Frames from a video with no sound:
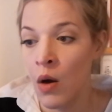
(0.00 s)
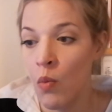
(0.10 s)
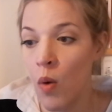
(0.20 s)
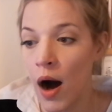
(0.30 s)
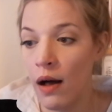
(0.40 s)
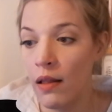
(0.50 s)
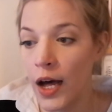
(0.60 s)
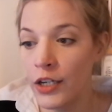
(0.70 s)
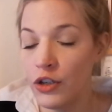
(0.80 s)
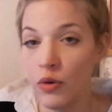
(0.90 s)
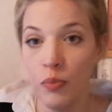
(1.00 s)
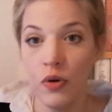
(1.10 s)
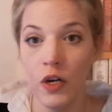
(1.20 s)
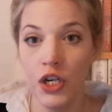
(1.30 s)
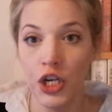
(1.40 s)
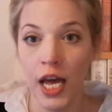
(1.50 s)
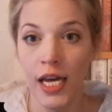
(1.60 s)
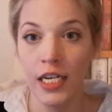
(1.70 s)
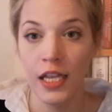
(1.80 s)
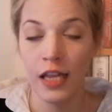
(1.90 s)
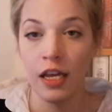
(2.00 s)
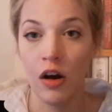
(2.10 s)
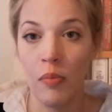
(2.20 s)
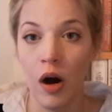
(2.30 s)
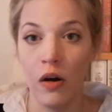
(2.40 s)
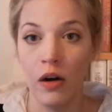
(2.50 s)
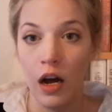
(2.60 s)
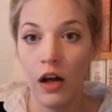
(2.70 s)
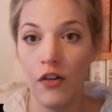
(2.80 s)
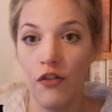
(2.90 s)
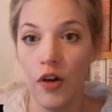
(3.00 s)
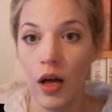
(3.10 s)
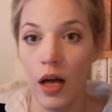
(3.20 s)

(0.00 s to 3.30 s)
while I do appreciate that they are part of